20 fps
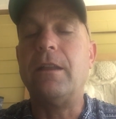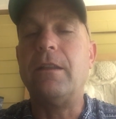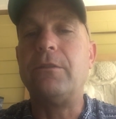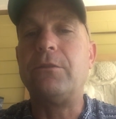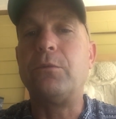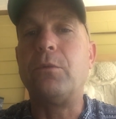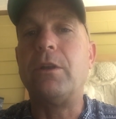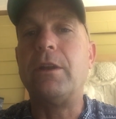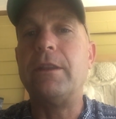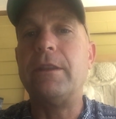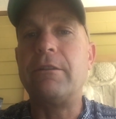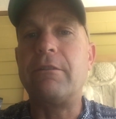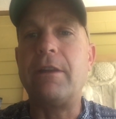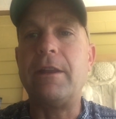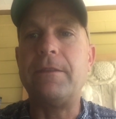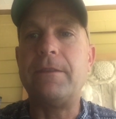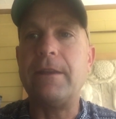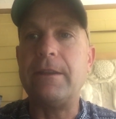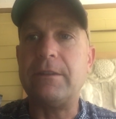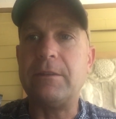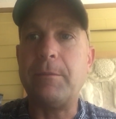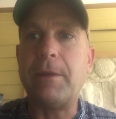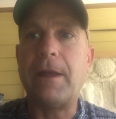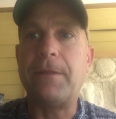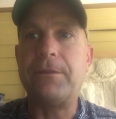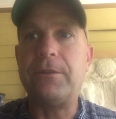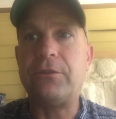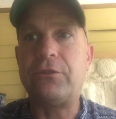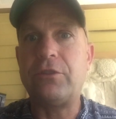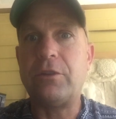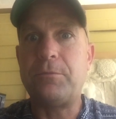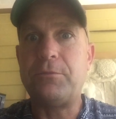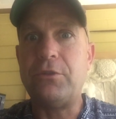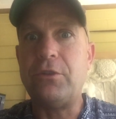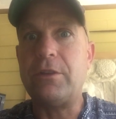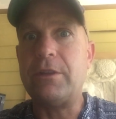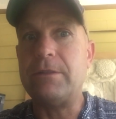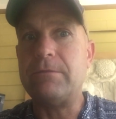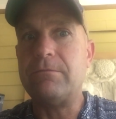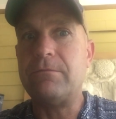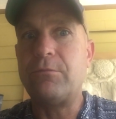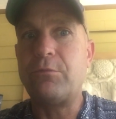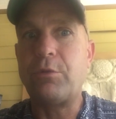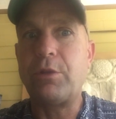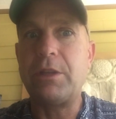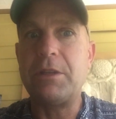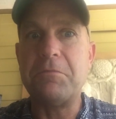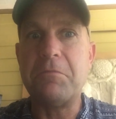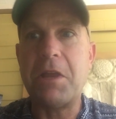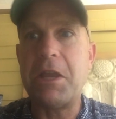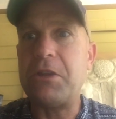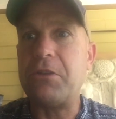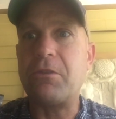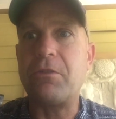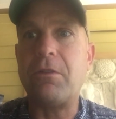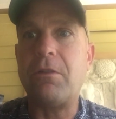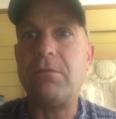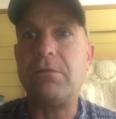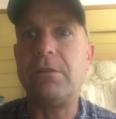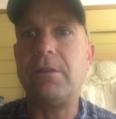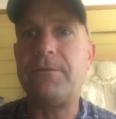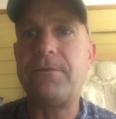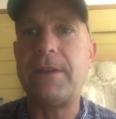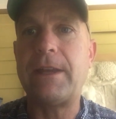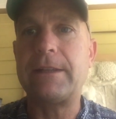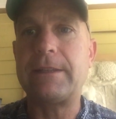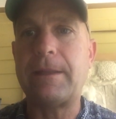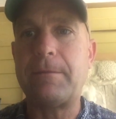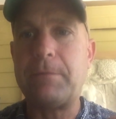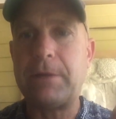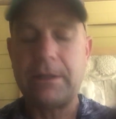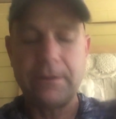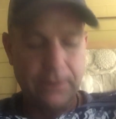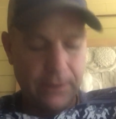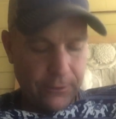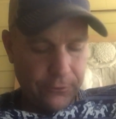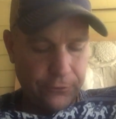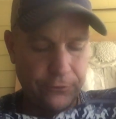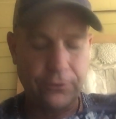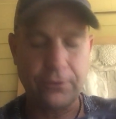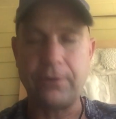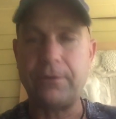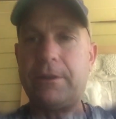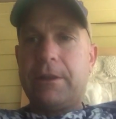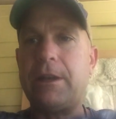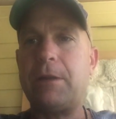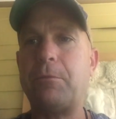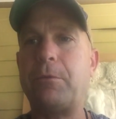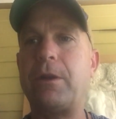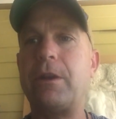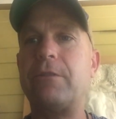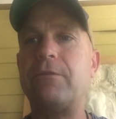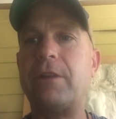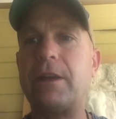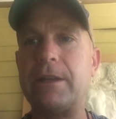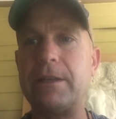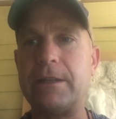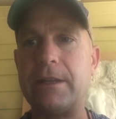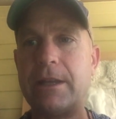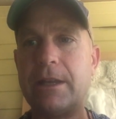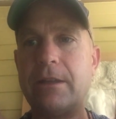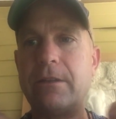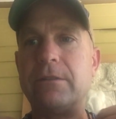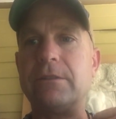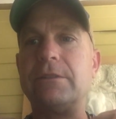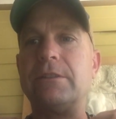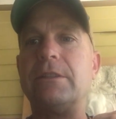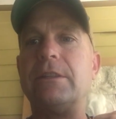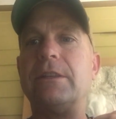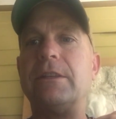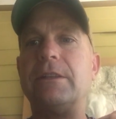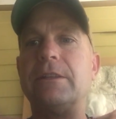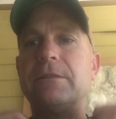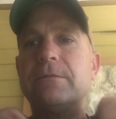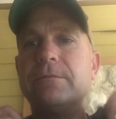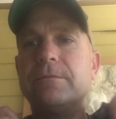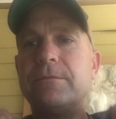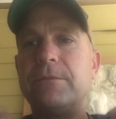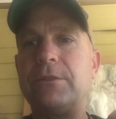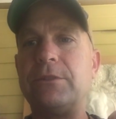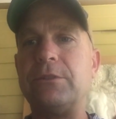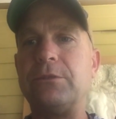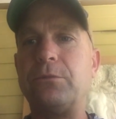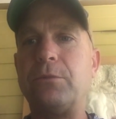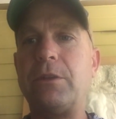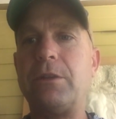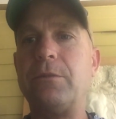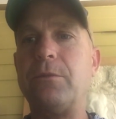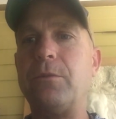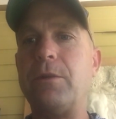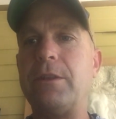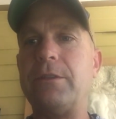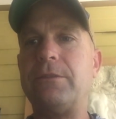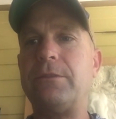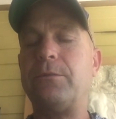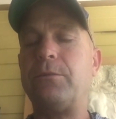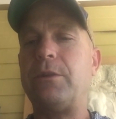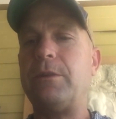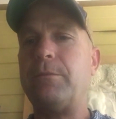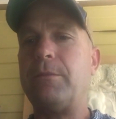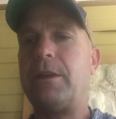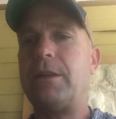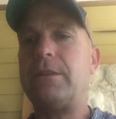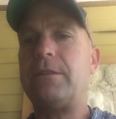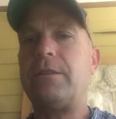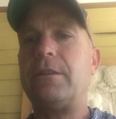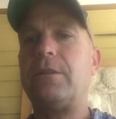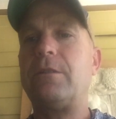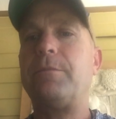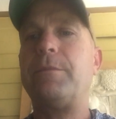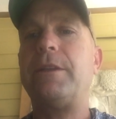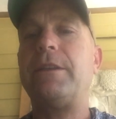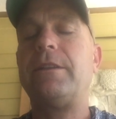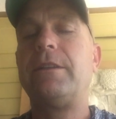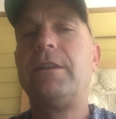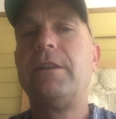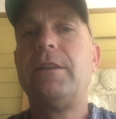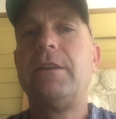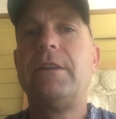it's one of the great things about this trip. You can really make your own. In fact, I made this shirt that I'm wearing right now. This is one of the ones that we make there. But